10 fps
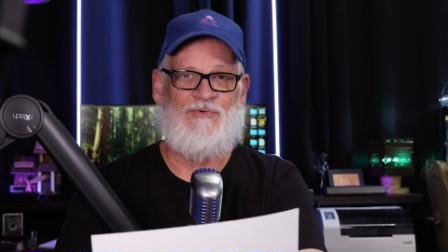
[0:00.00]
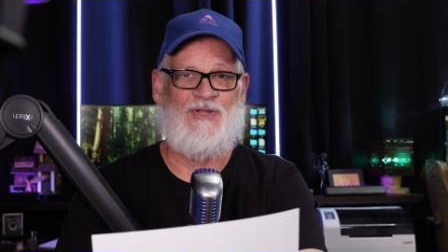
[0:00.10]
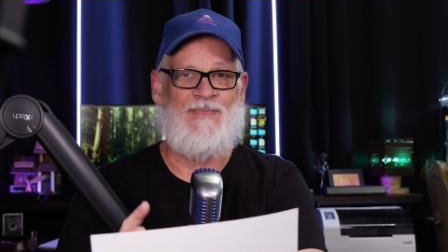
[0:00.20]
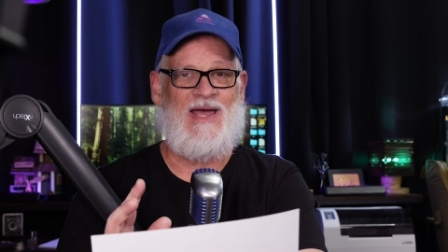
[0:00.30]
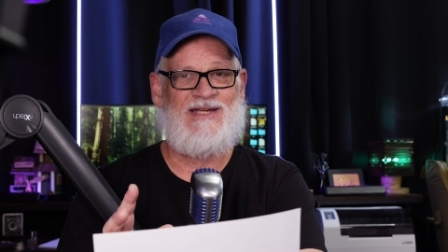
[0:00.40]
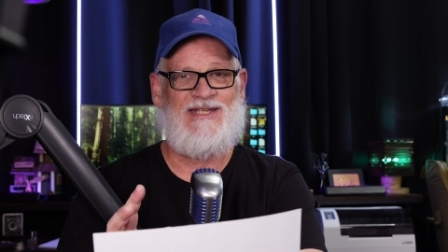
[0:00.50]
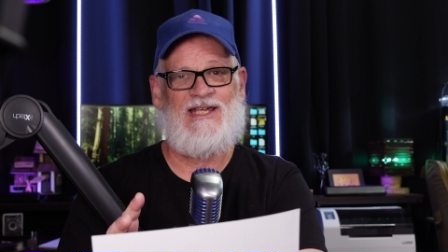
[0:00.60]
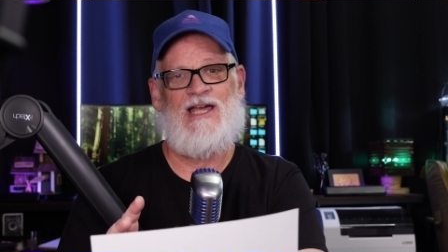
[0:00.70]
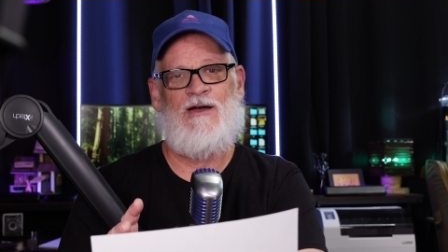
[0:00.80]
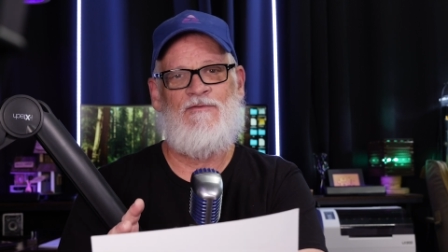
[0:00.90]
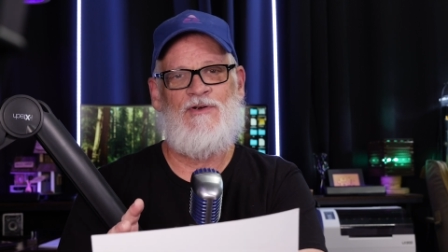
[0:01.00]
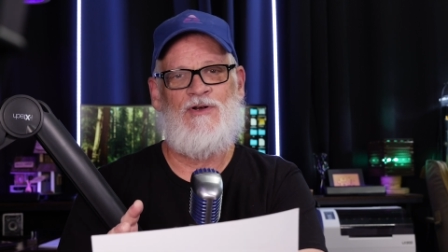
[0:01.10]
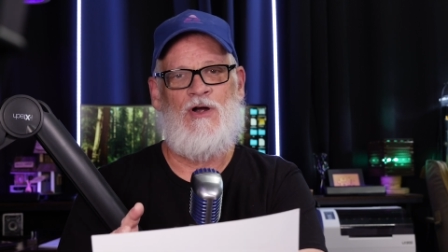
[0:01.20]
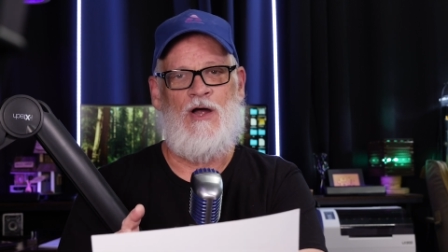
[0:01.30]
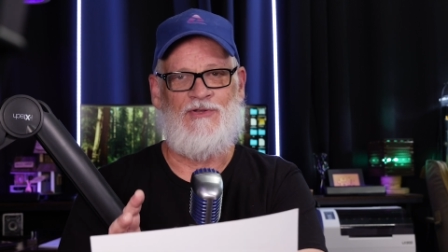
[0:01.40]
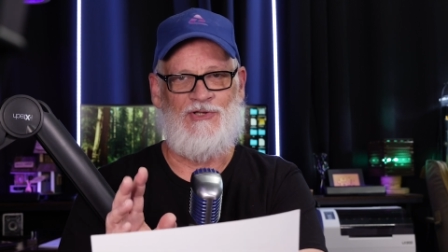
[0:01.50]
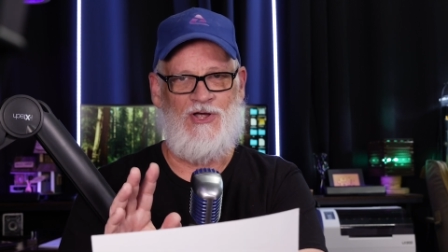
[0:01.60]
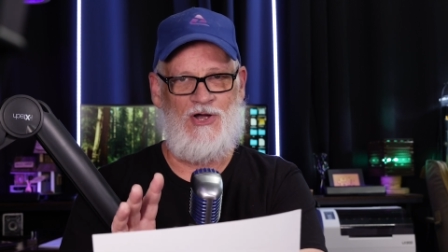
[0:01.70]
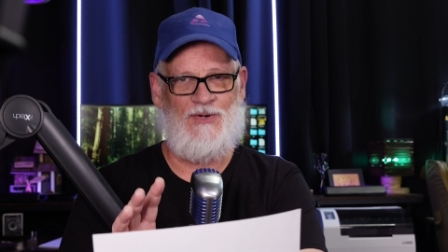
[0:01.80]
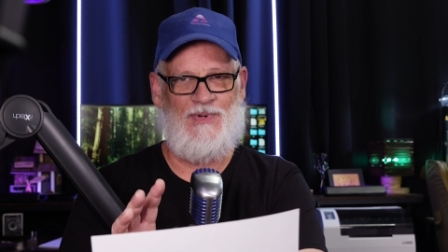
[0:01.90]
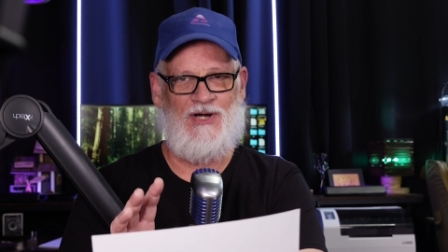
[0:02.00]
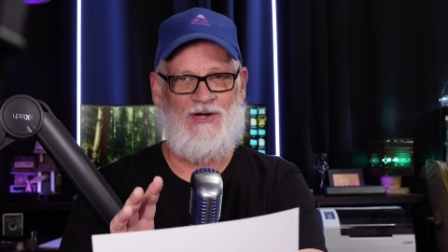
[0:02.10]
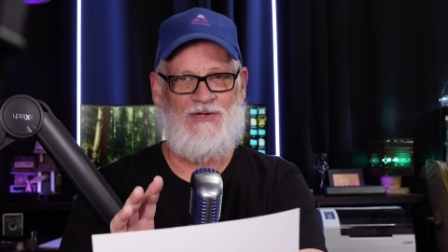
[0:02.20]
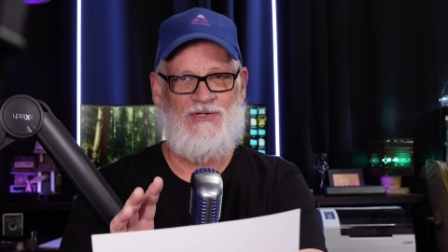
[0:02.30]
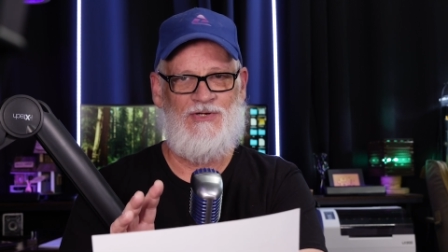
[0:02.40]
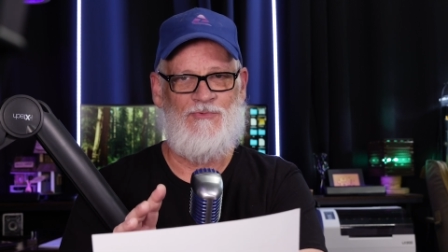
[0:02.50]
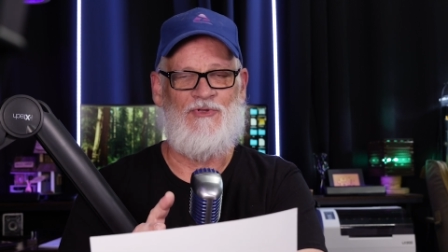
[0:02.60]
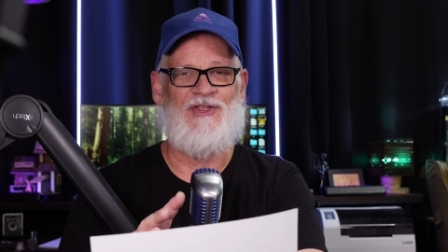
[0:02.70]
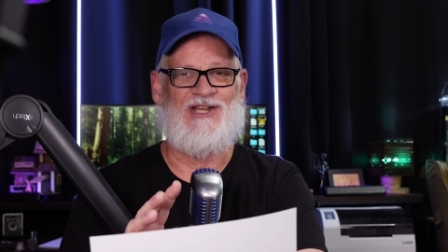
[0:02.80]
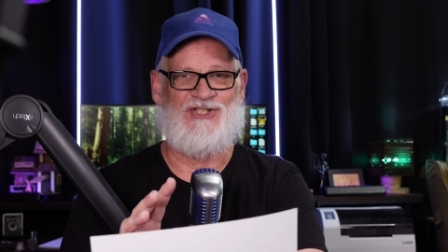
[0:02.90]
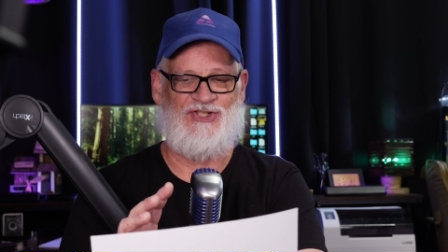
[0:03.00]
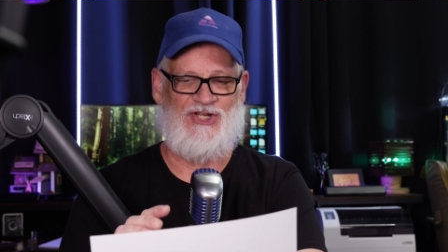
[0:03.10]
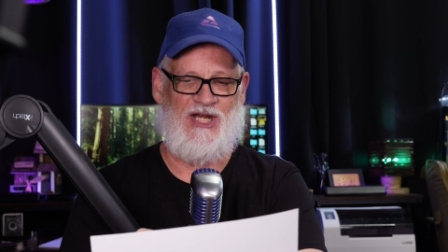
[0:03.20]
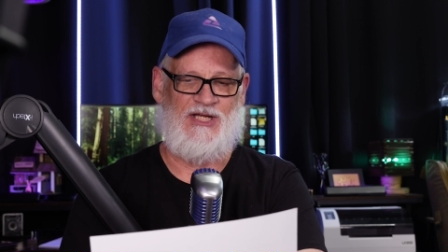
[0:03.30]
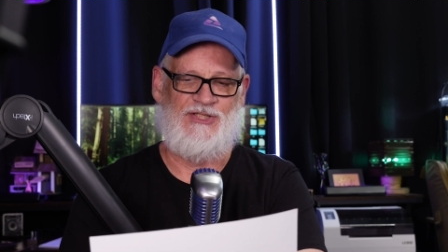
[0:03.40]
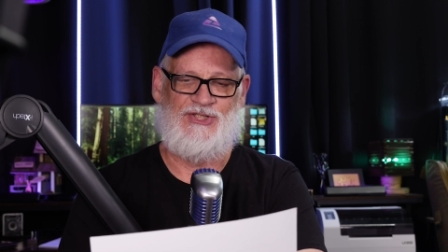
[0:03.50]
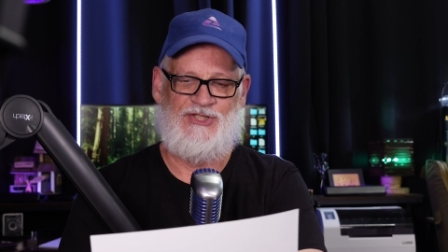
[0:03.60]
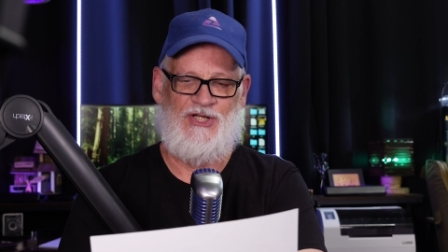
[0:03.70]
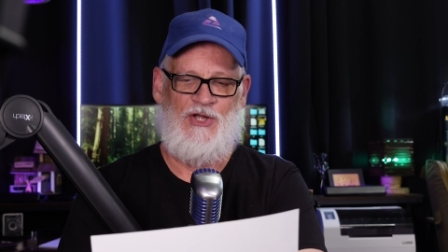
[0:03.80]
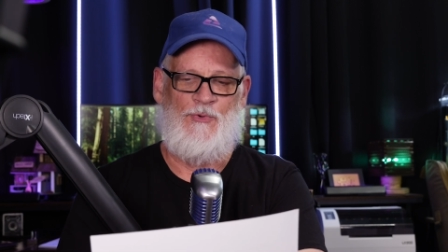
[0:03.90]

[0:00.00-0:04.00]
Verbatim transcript: With the Magtech, however, on the longer barrel, well, things changed.